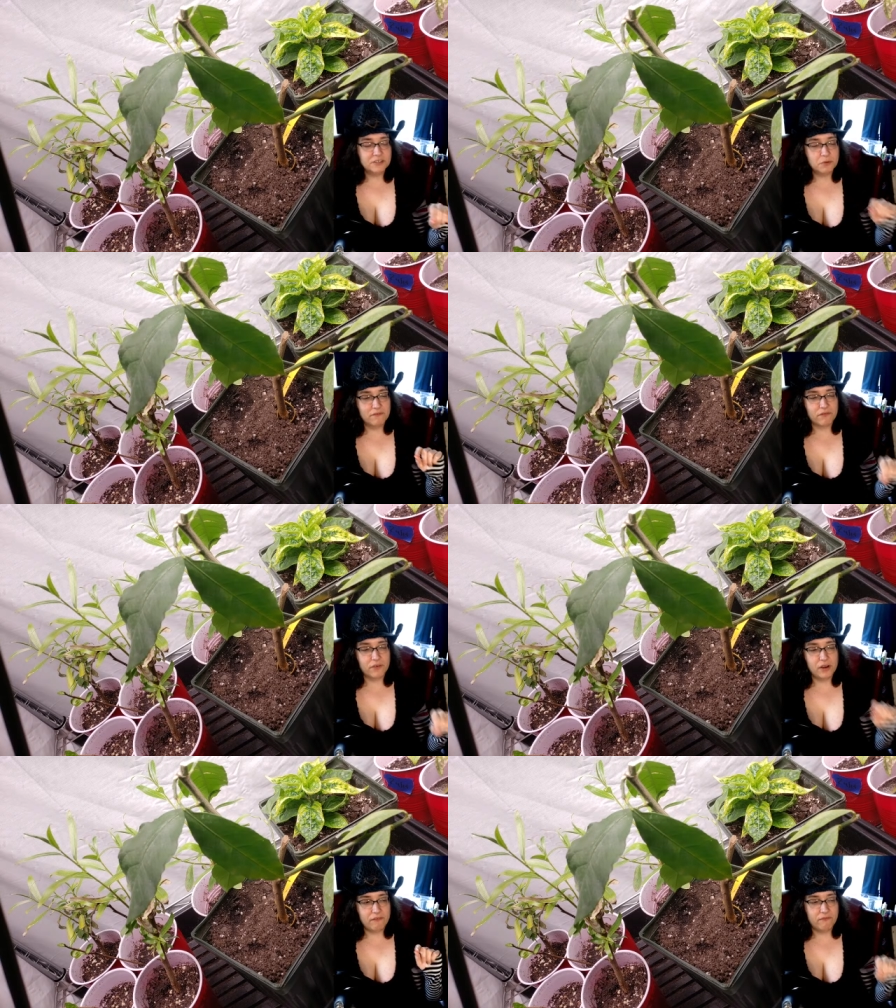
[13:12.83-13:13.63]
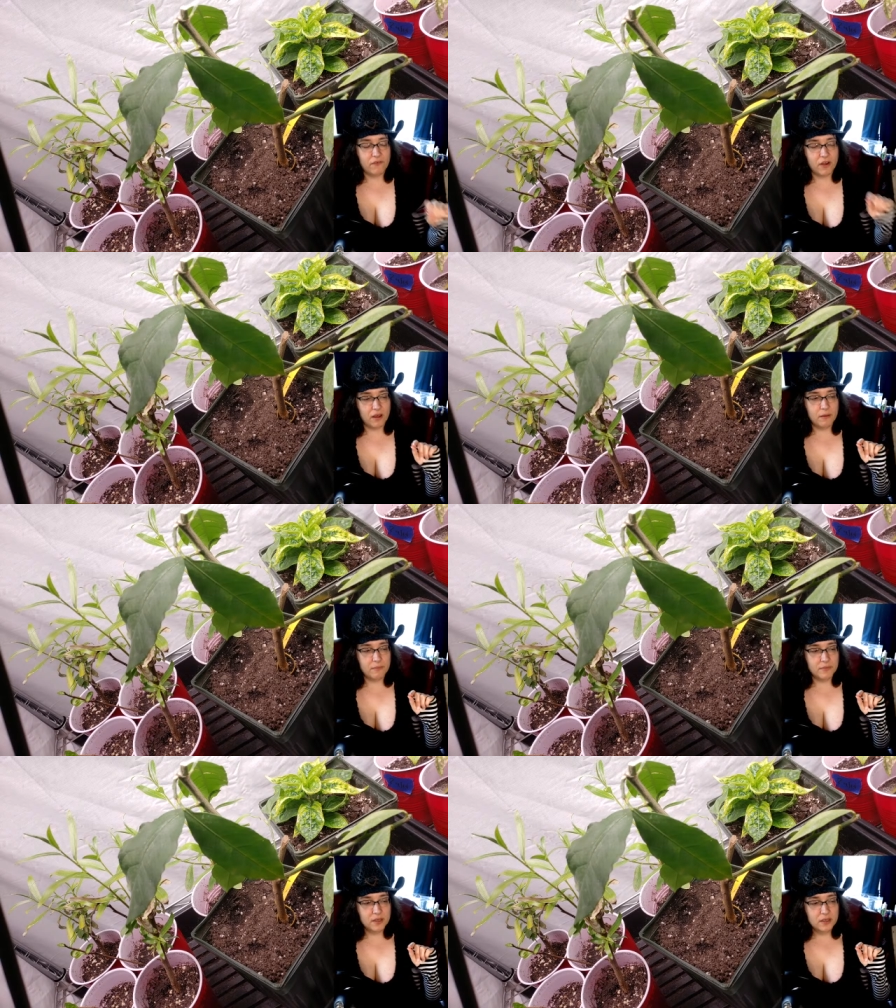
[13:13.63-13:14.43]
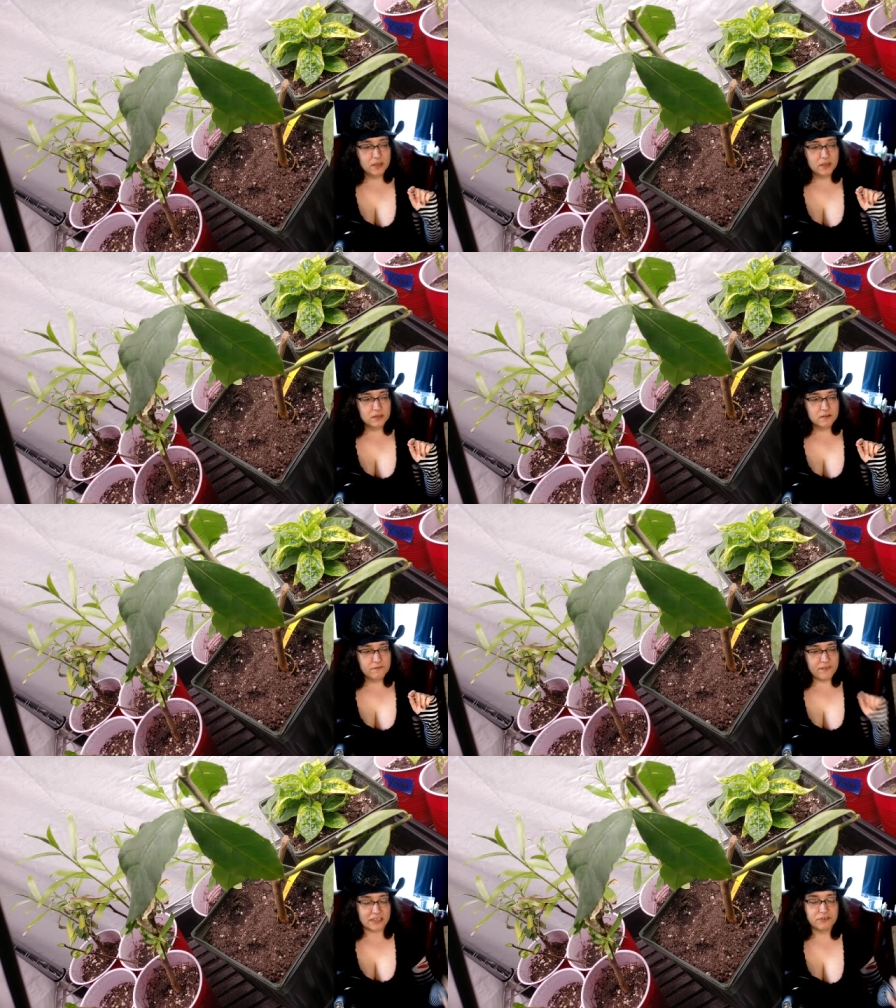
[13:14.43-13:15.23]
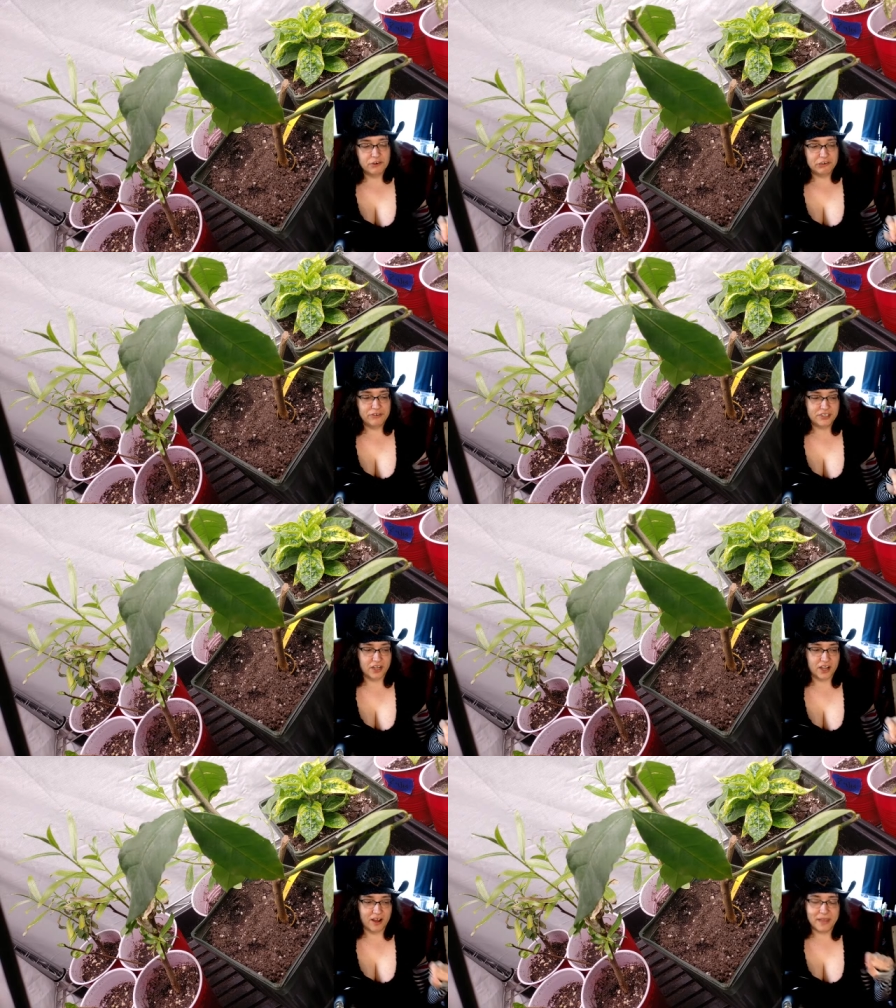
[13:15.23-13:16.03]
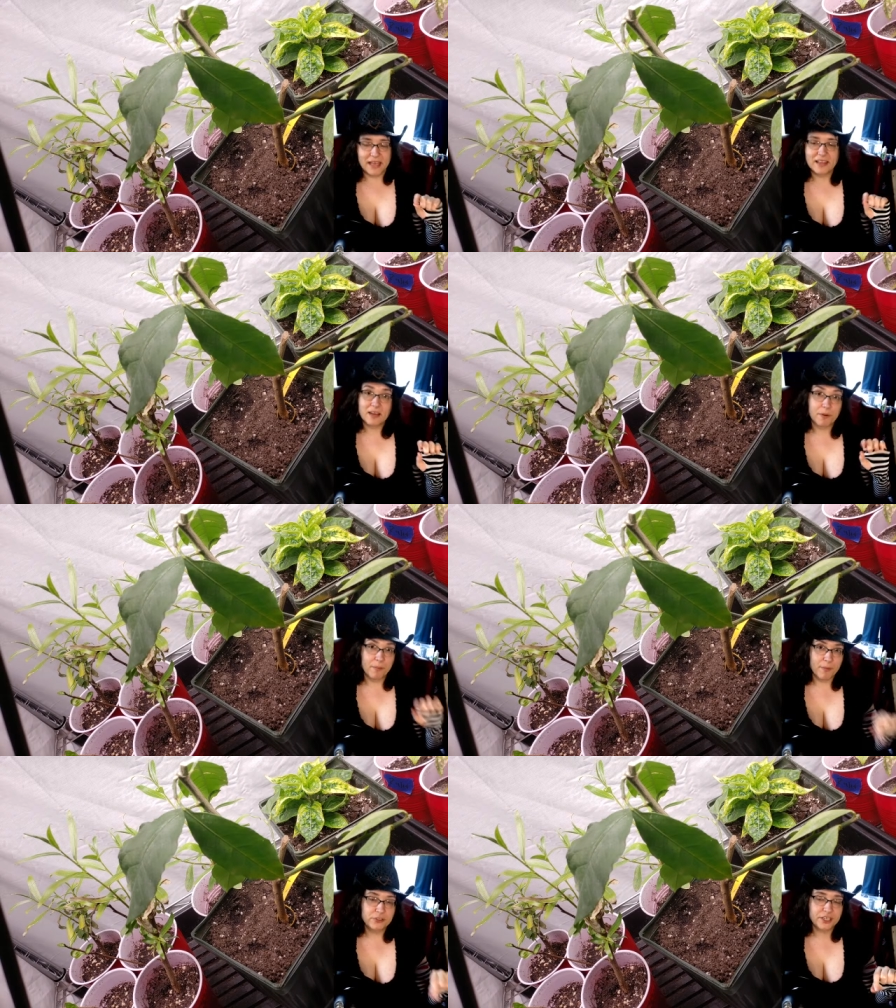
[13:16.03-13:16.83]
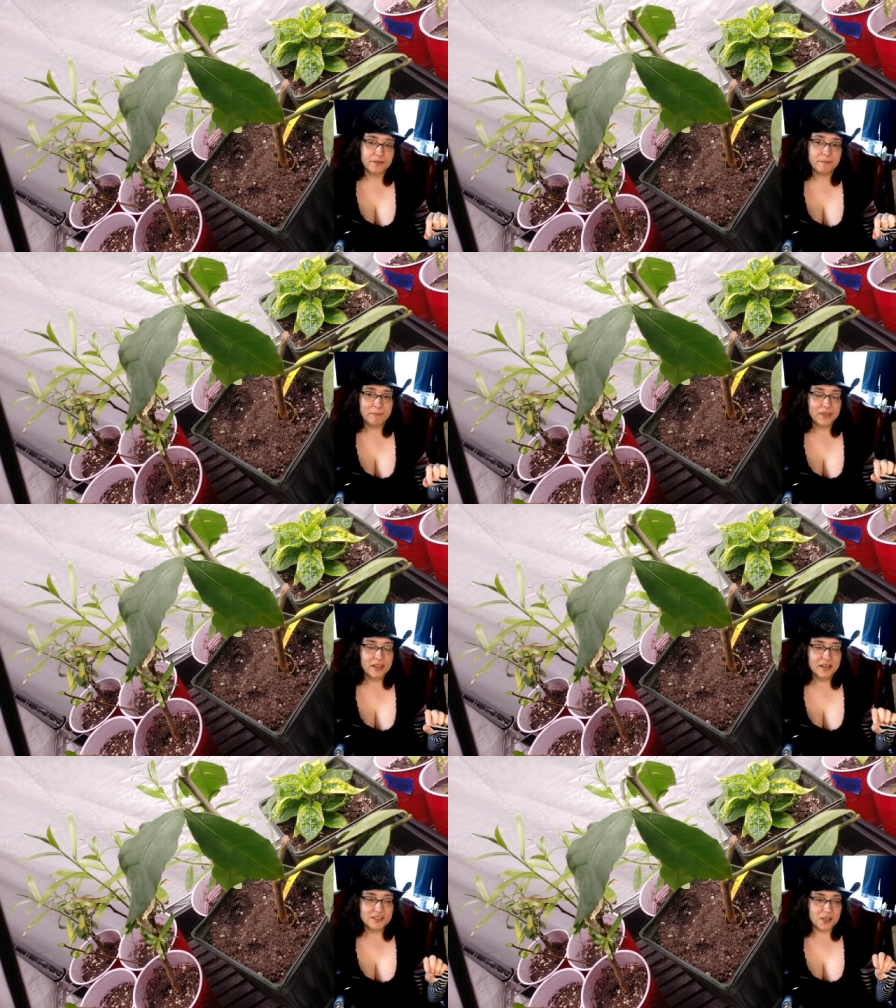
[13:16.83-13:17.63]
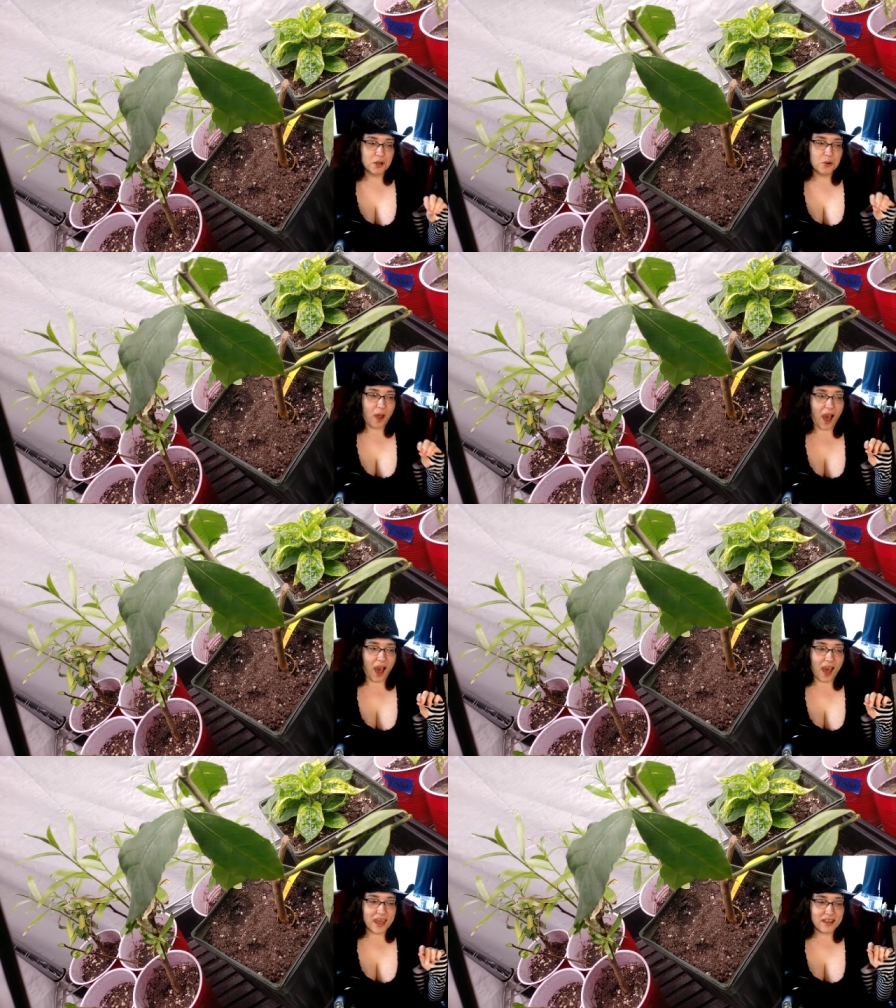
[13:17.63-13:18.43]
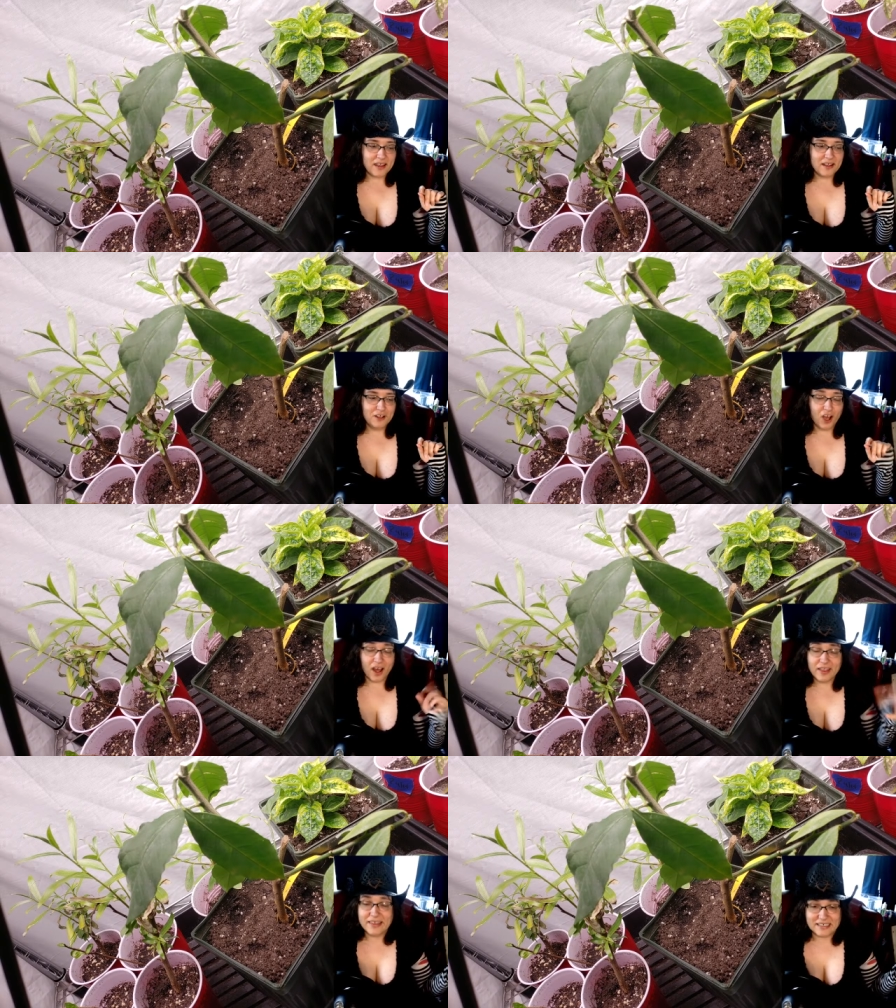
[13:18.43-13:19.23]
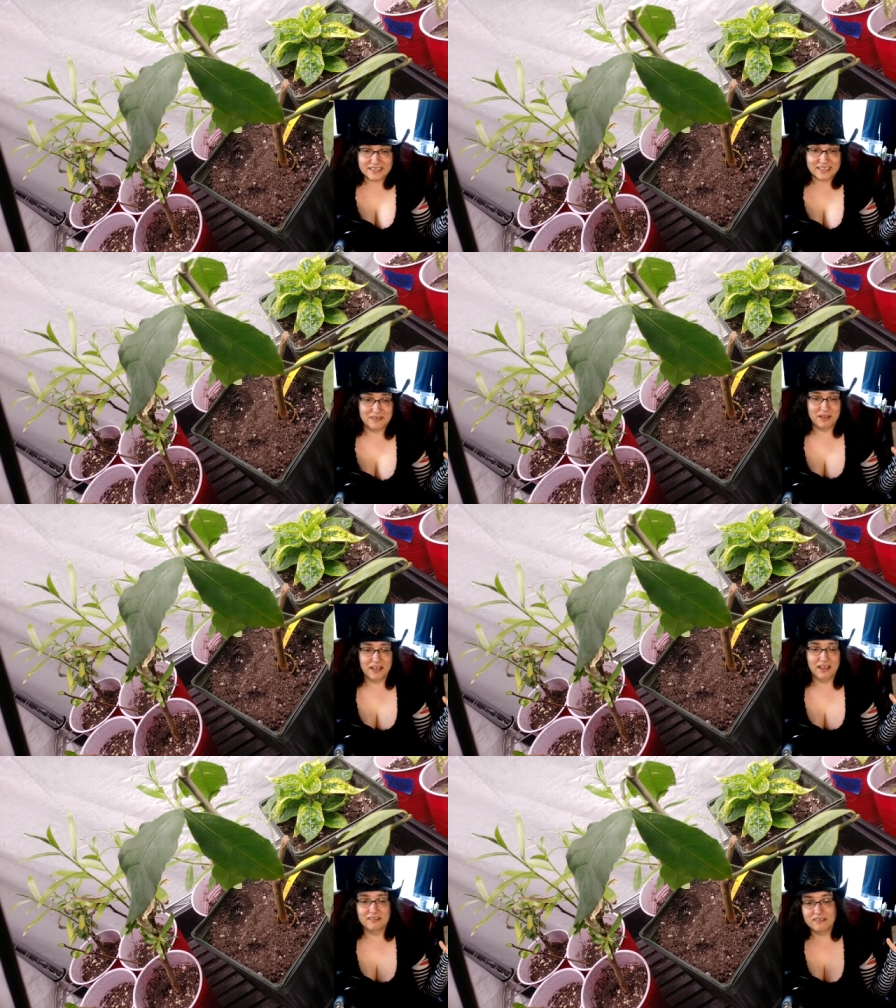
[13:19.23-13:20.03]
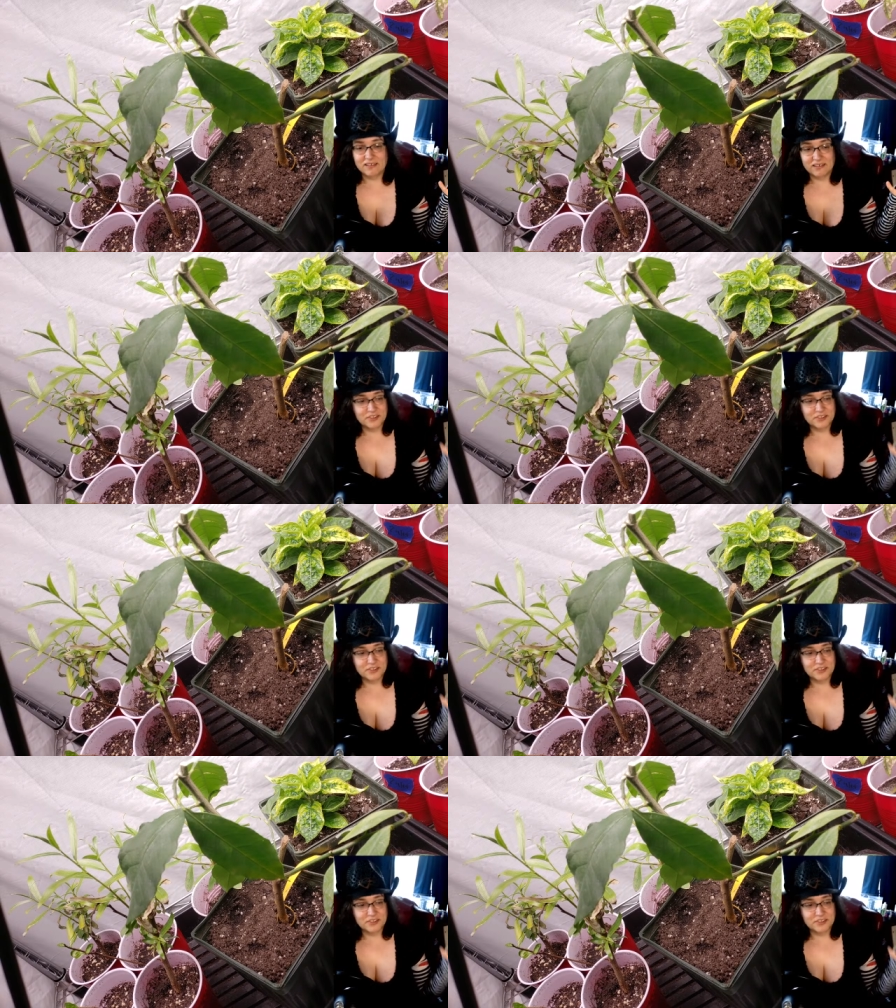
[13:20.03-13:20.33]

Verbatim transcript: one free from fastgrowingtrees.com. They had like a promotion so I got this and I'm like, Ugh.